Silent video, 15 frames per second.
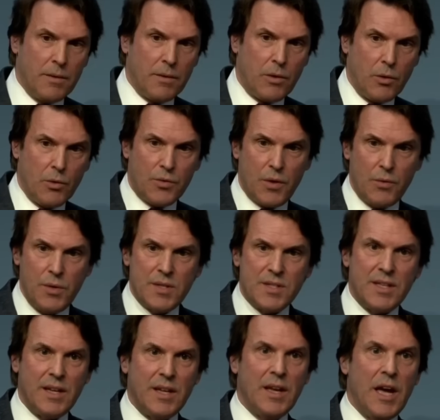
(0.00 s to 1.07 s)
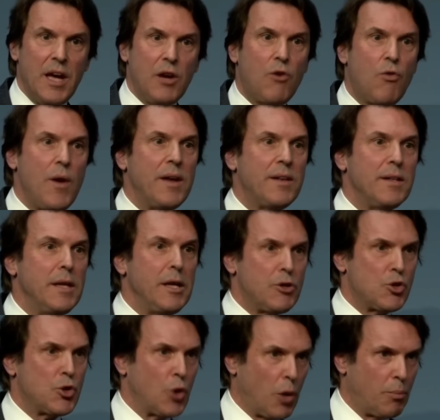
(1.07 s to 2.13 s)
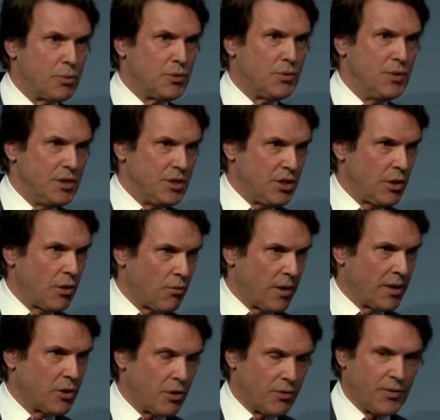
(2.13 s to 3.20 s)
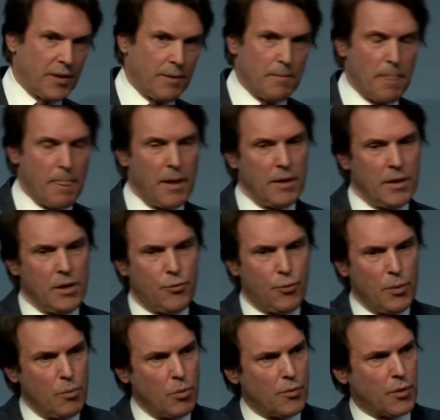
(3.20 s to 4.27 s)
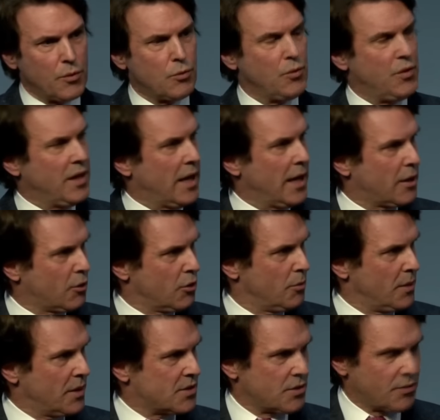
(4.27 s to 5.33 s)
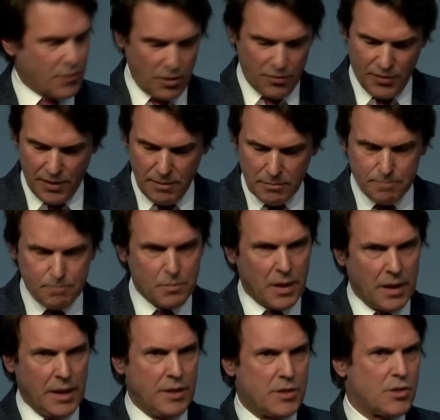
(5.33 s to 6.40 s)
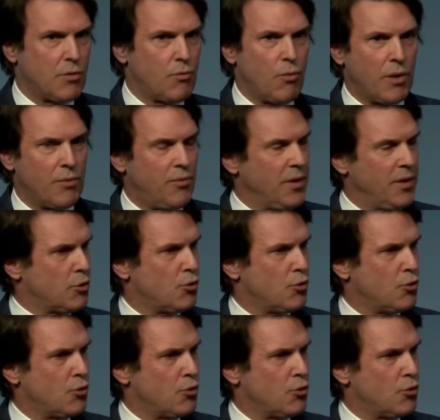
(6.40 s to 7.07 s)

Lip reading: You know, there is a great nature opportunity around coffee. If we move on to the economics of coffee, it's a roughly a